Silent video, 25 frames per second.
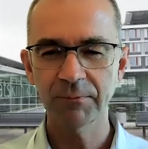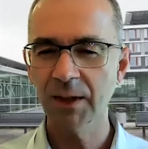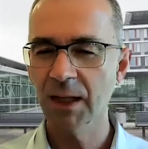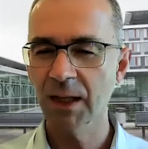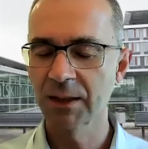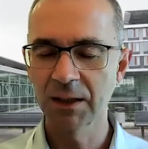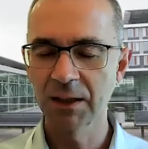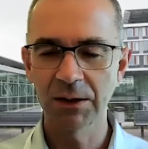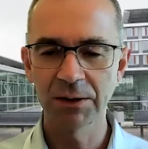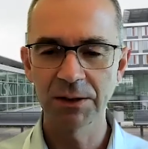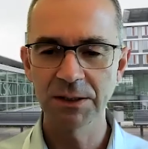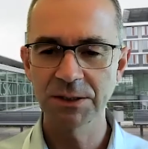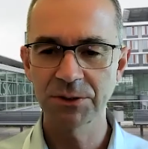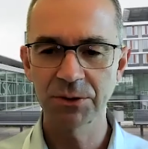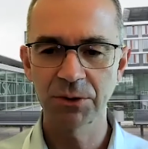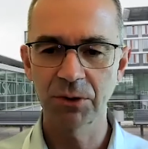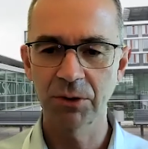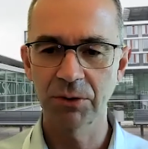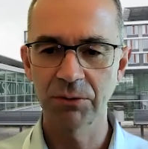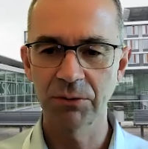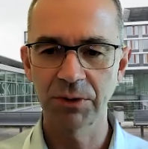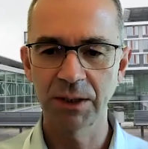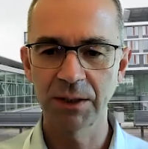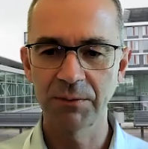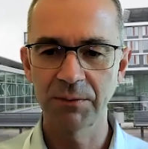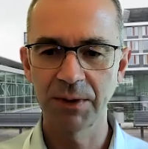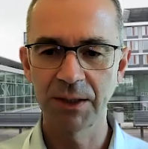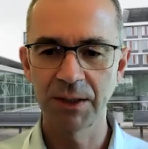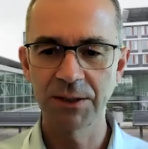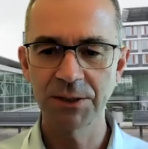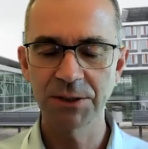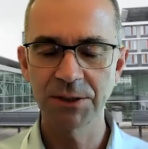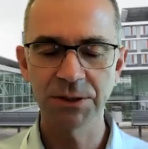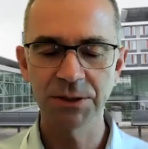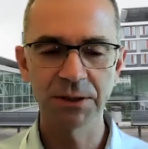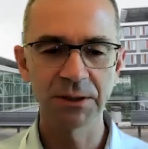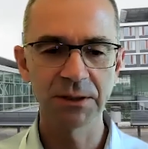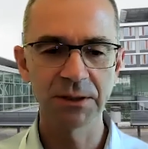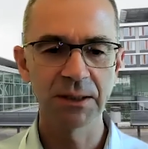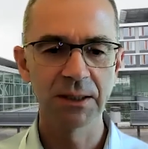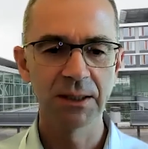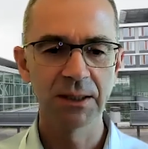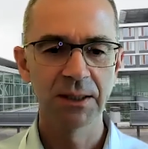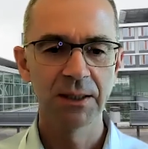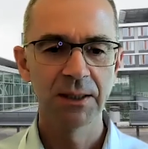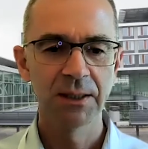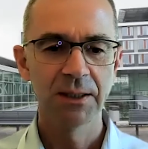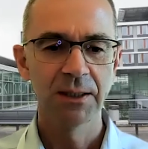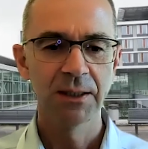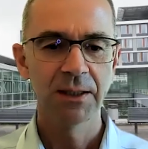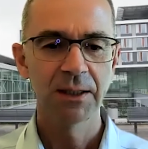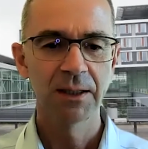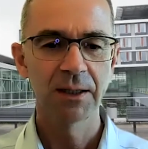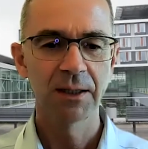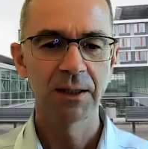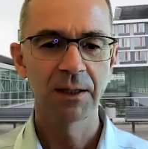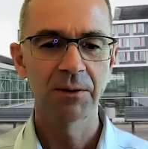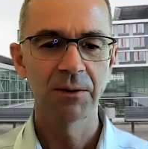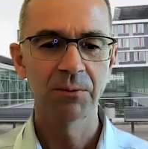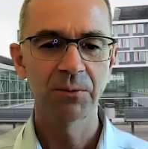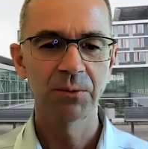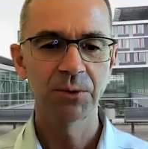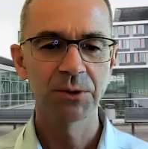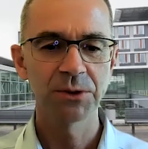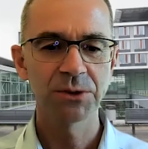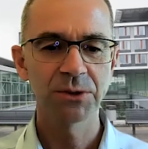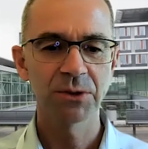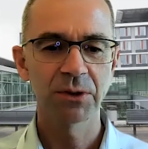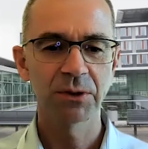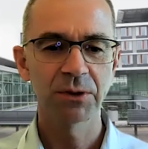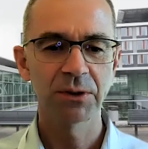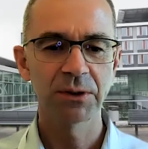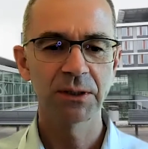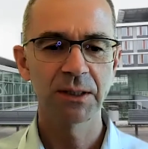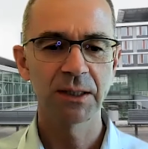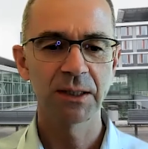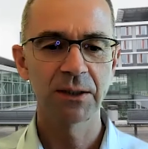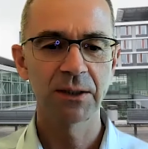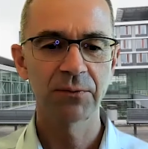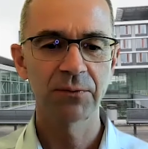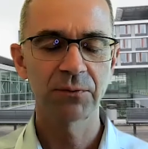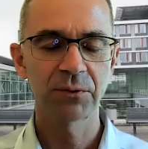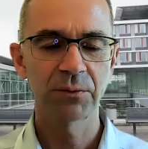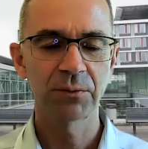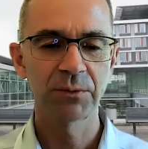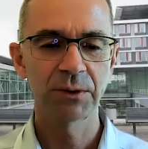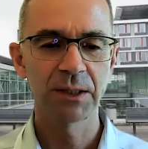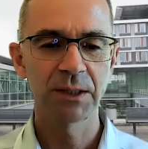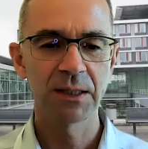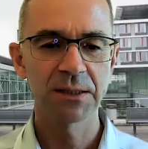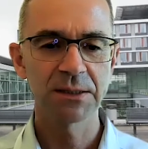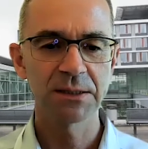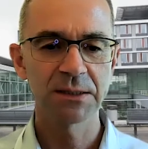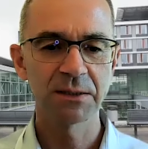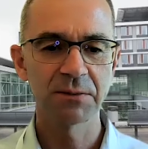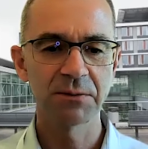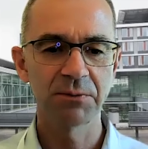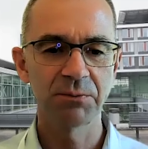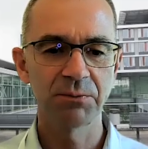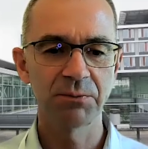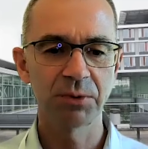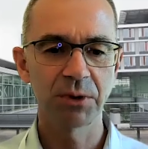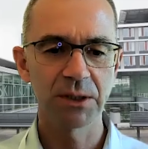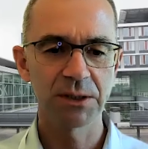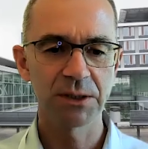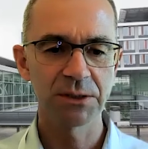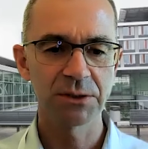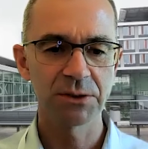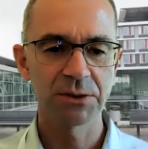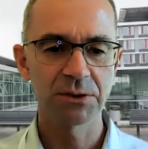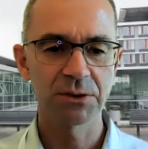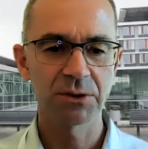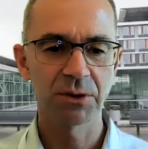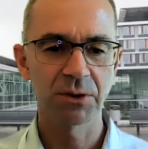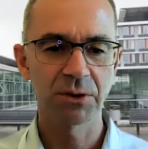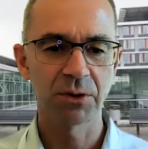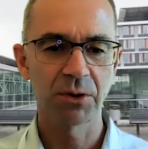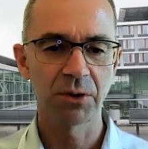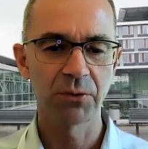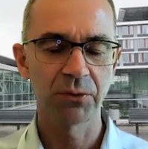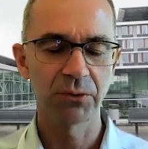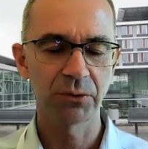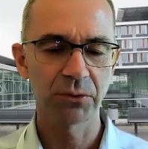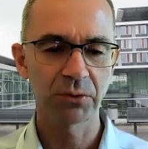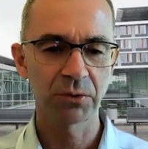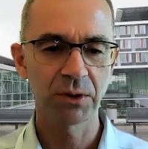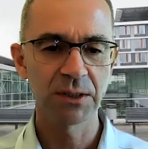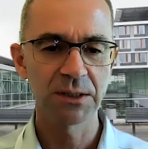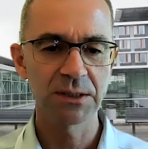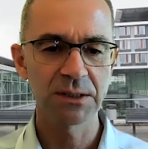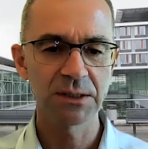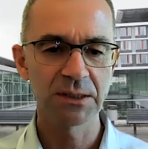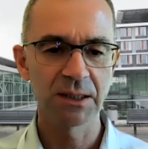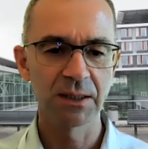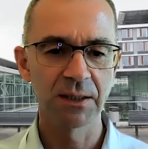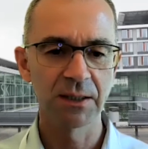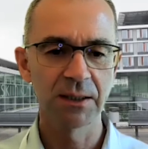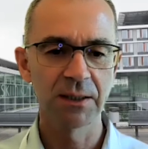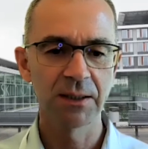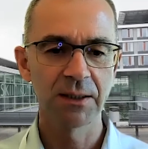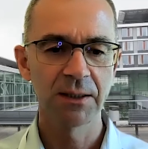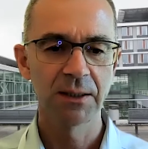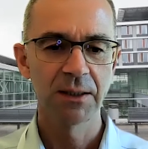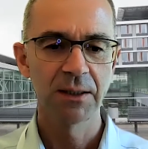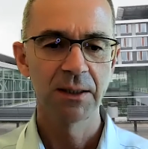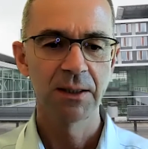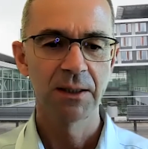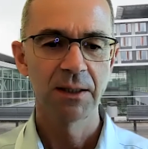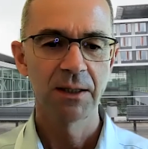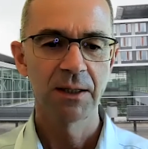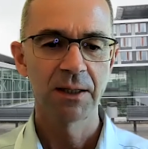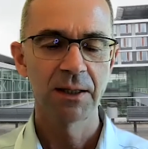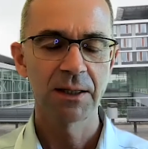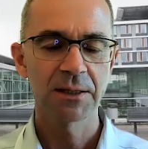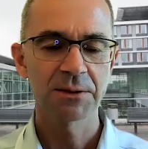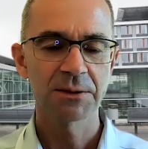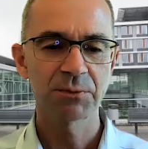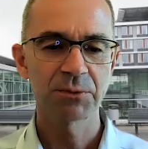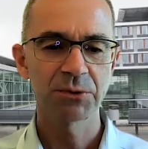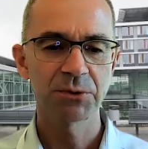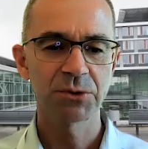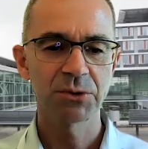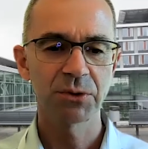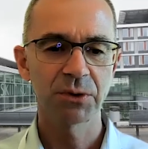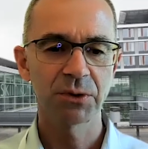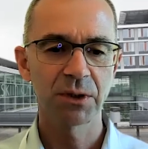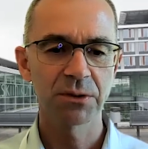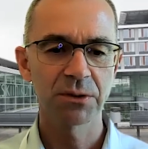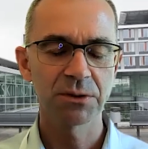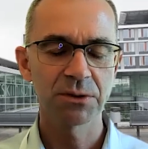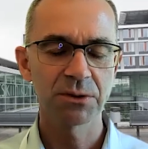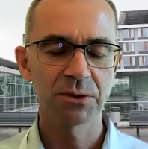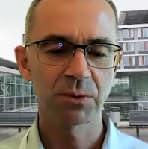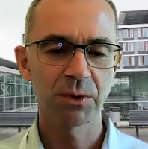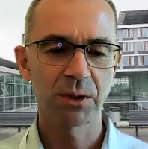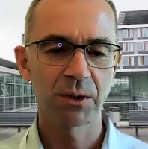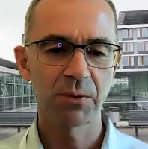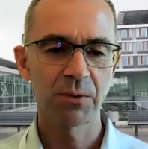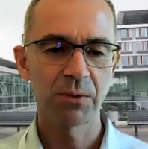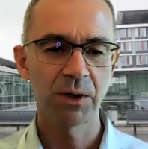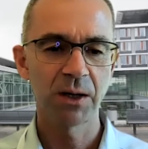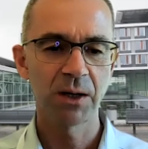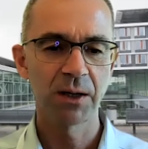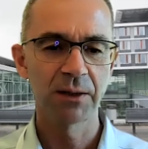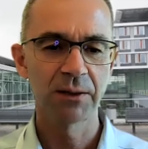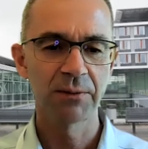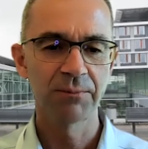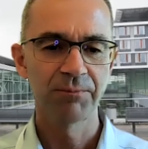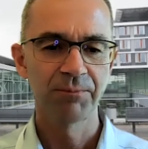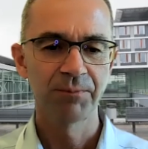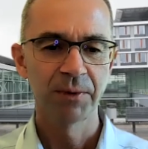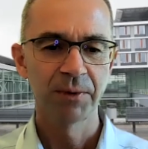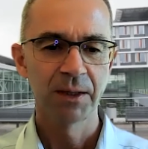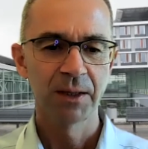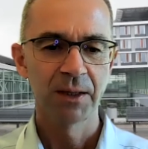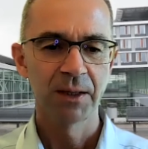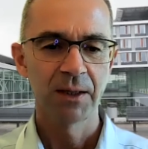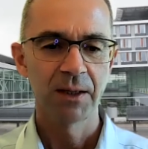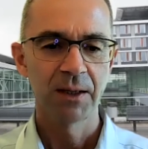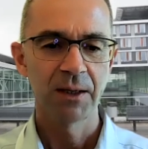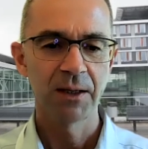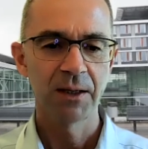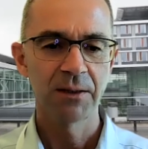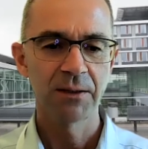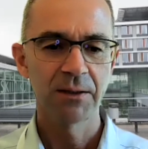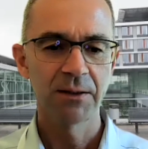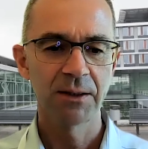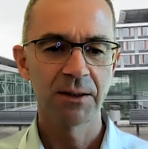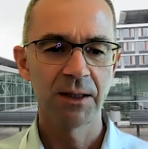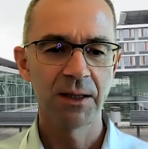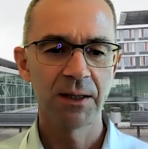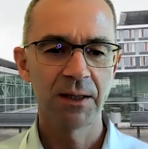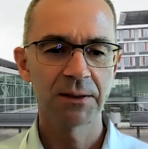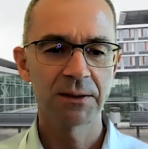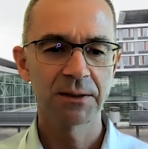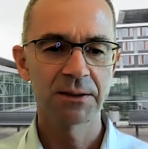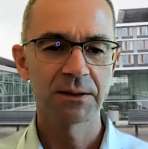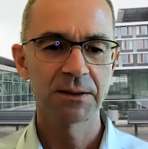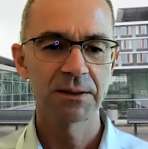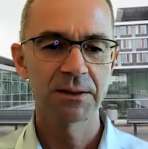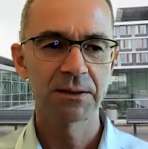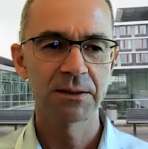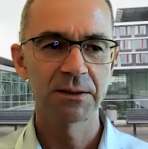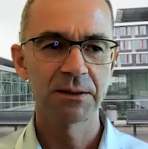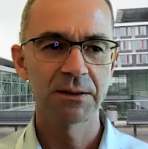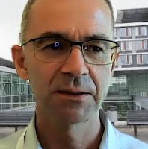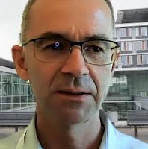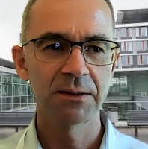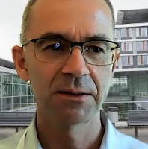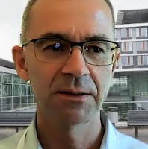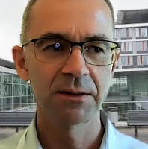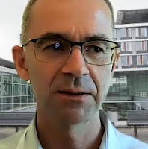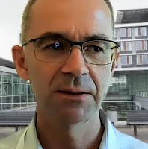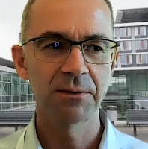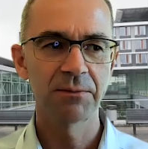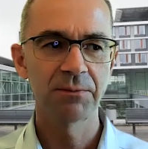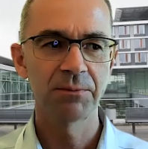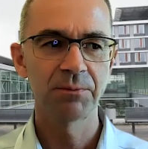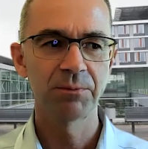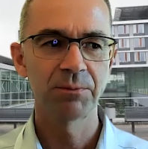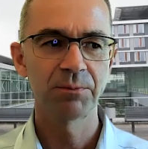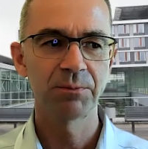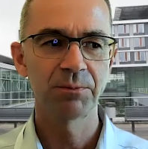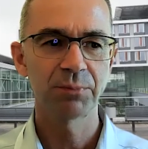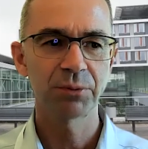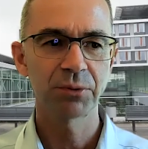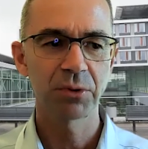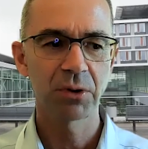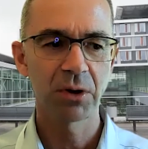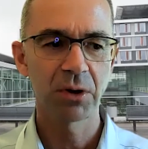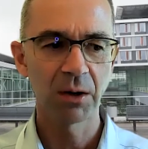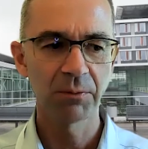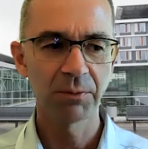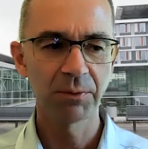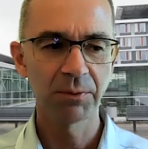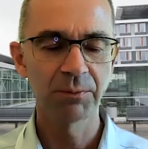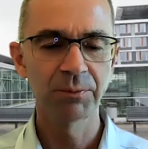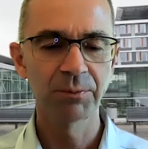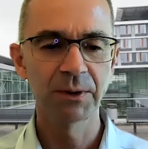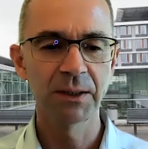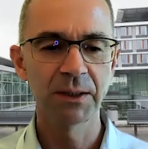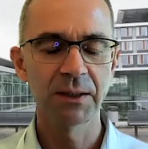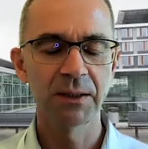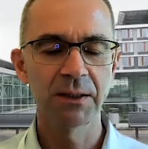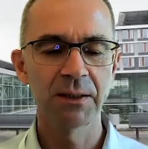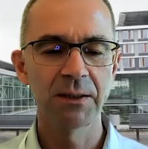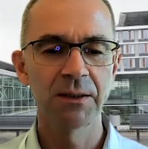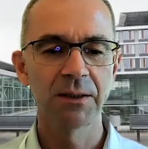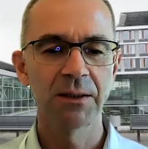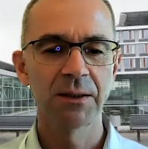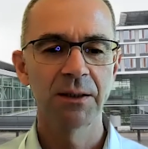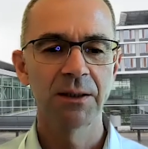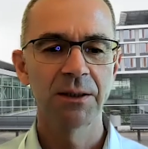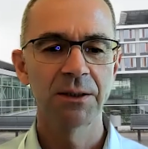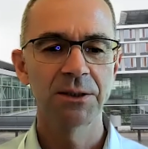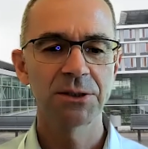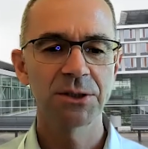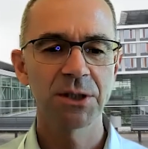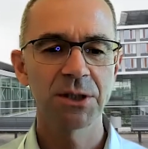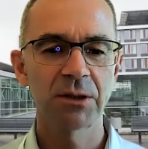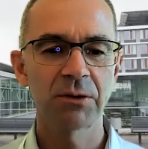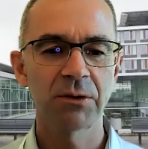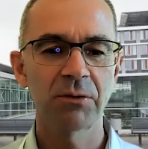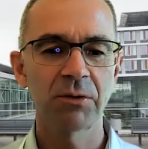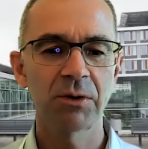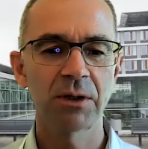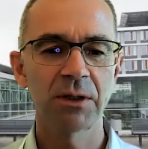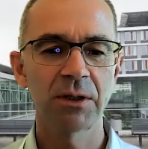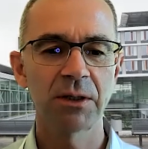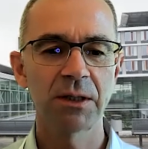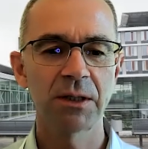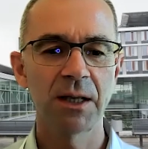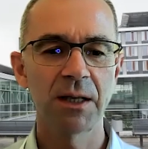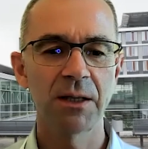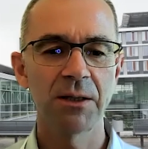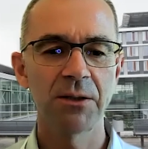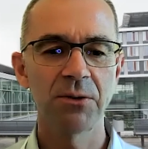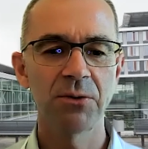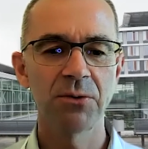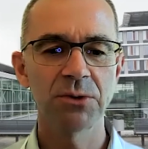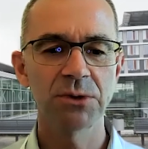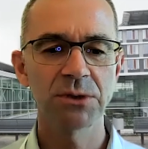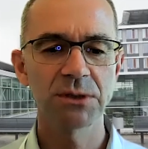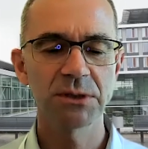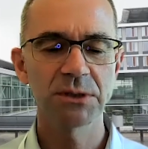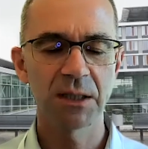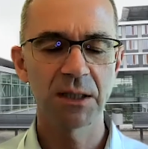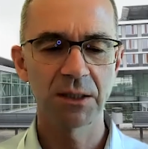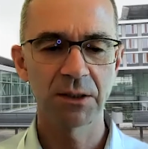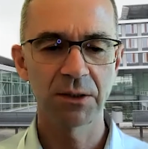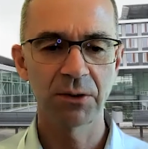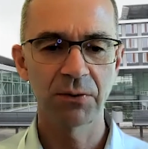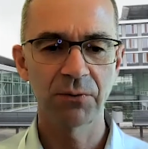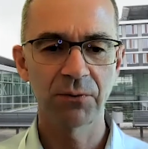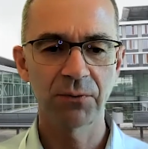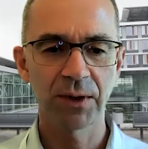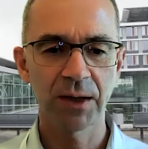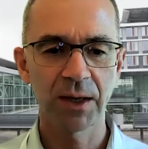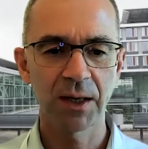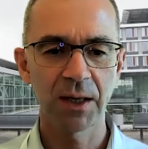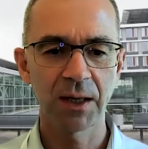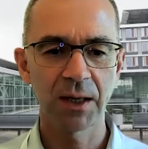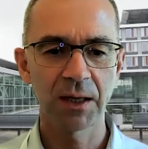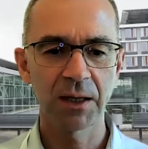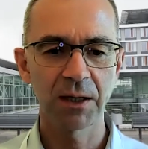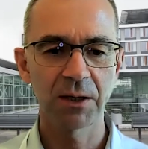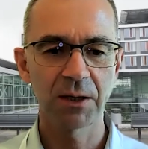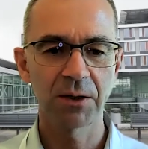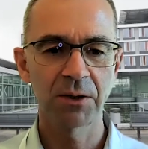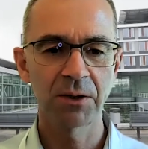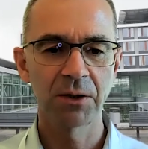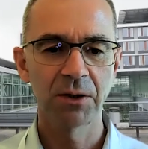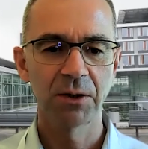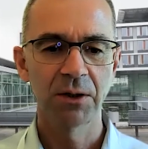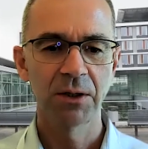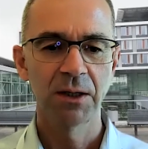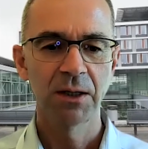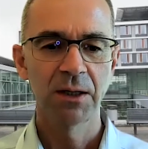Now, as you already mentioned, we saw the data from DESTINY-Breast03 study at ESMO 2021, and that probably generated a new standard of care,